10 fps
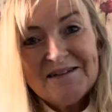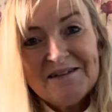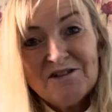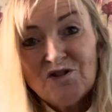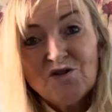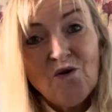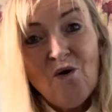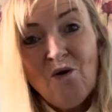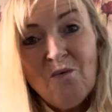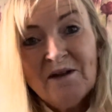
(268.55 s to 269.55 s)
It's just
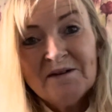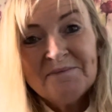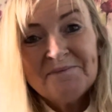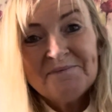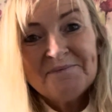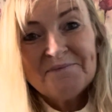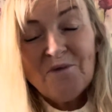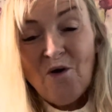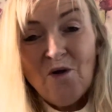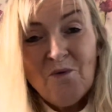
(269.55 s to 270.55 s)
all one
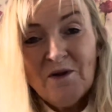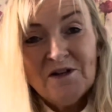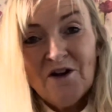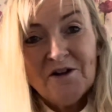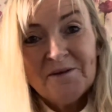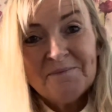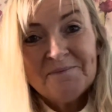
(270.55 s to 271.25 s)
now.